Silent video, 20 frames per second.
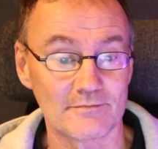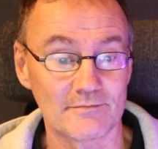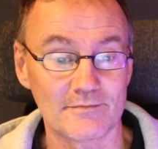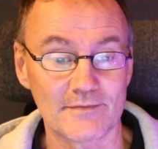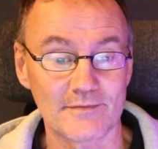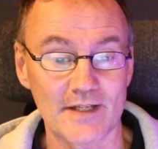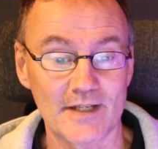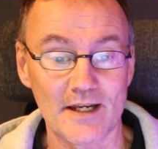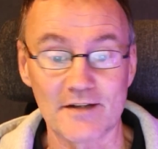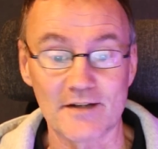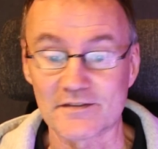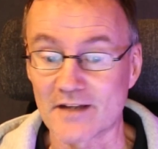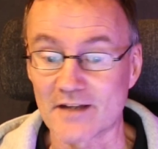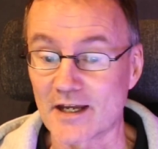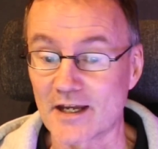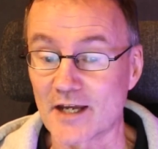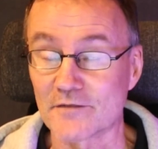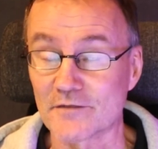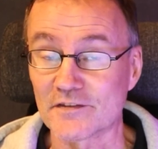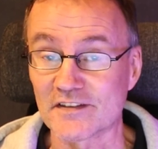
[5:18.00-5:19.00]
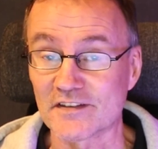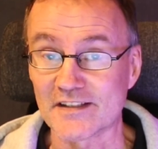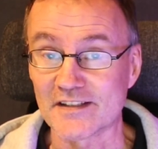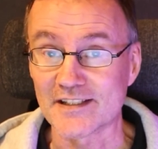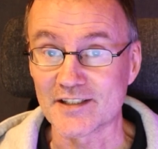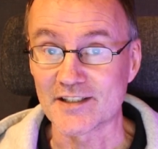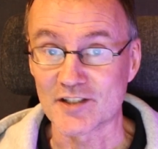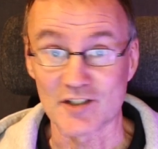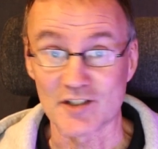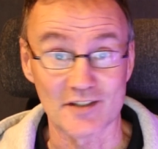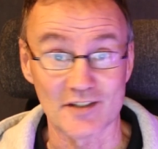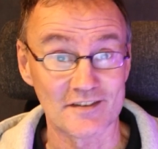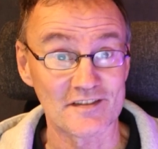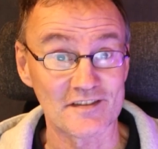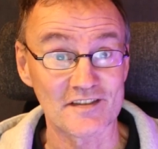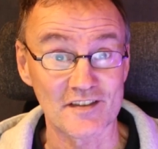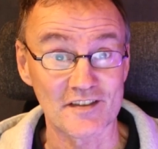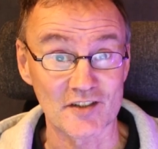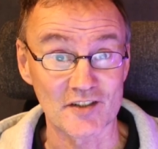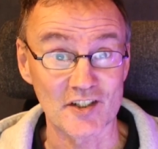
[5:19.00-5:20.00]
as I have seen
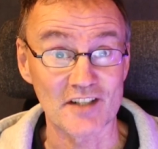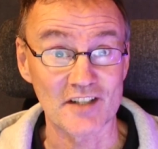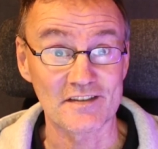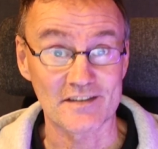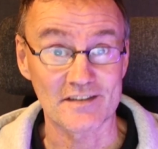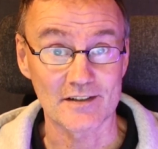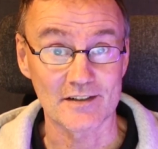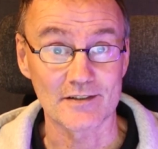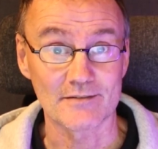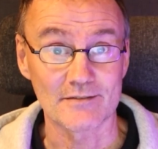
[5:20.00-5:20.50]
suggested.